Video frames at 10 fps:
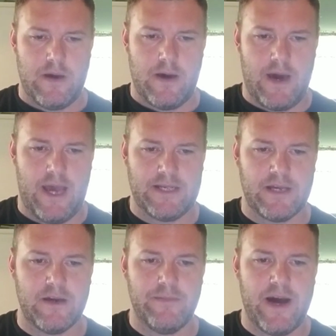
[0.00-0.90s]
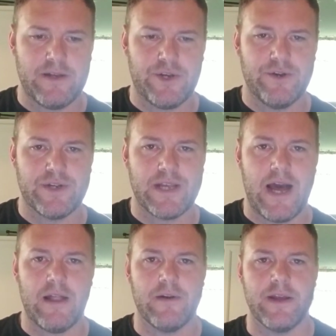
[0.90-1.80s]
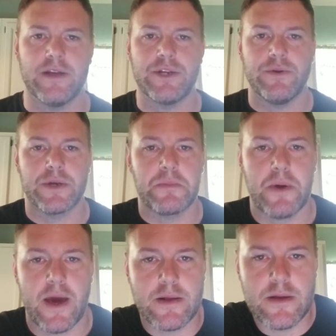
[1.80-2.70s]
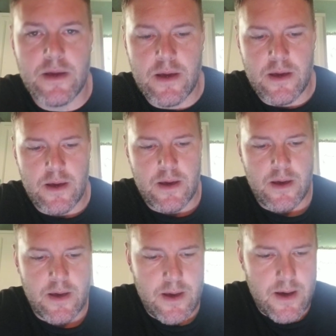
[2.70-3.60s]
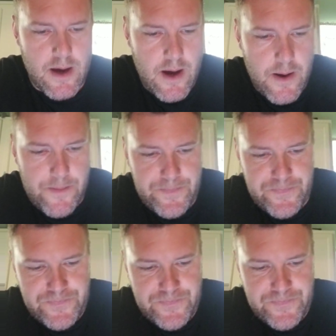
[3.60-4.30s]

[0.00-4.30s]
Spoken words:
asking about your salary that you expect. A